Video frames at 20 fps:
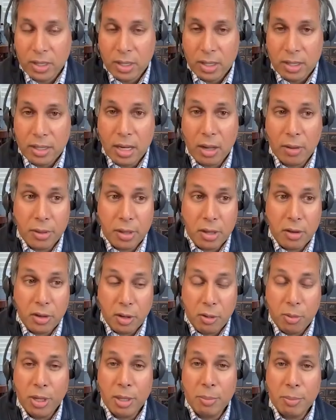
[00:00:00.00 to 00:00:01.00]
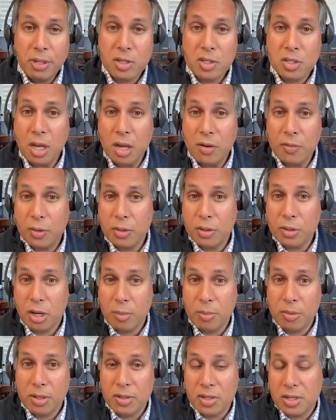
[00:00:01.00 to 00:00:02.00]
now, you might be a software
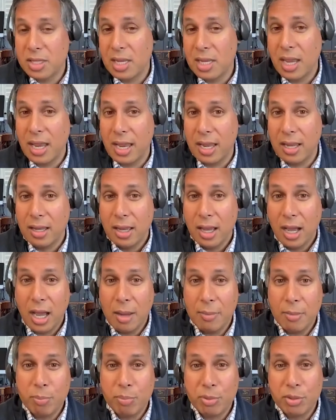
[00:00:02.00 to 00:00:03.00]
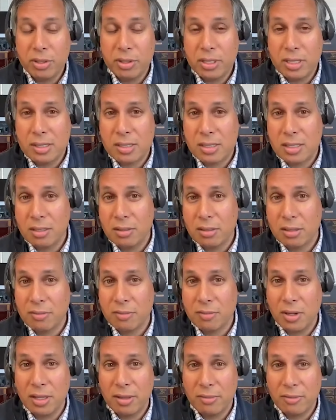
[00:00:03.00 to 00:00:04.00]
company that says, Hey, I'm a brilliant Silicon
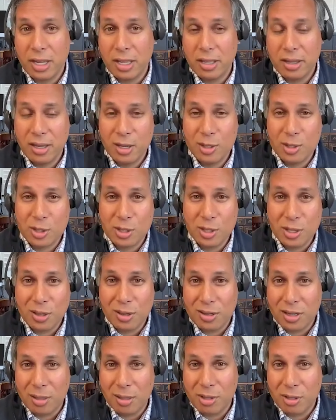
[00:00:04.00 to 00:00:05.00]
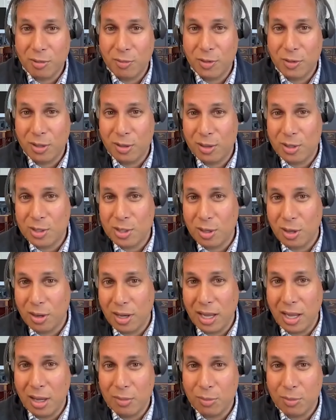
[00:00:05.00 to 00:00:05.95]
Valley engineer and I'm going to figure this all out.